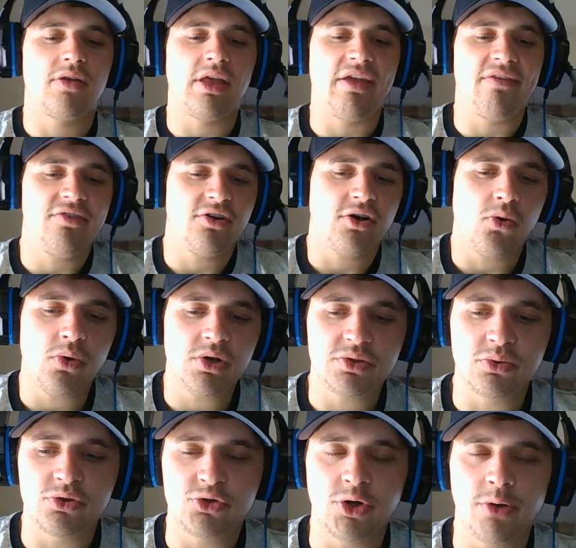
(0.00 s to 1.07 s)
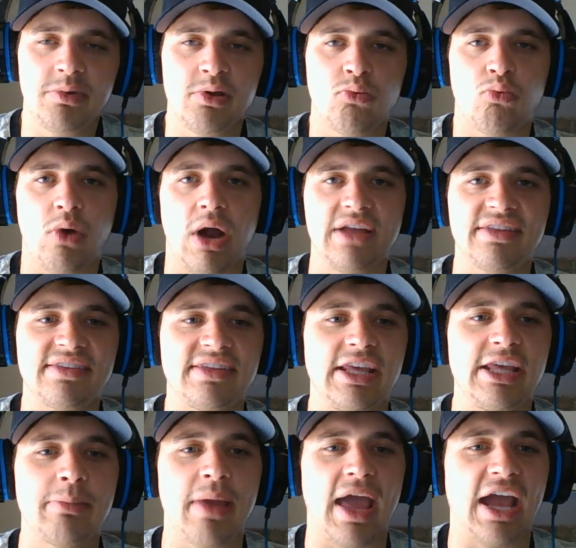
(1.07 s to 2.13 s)
if you're going to attribute why this
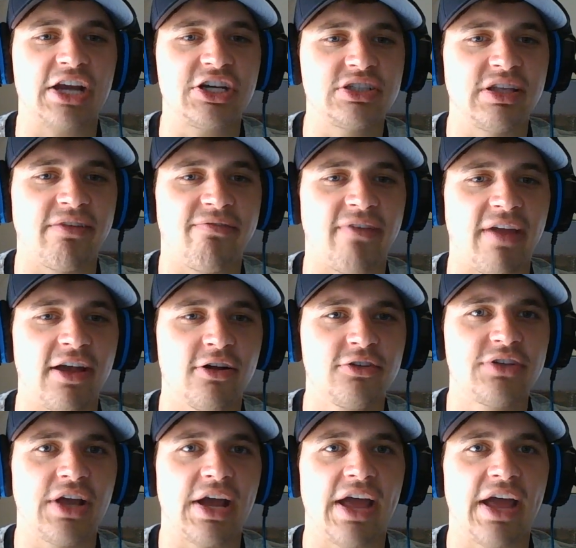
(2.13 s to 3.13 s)
team actually failed,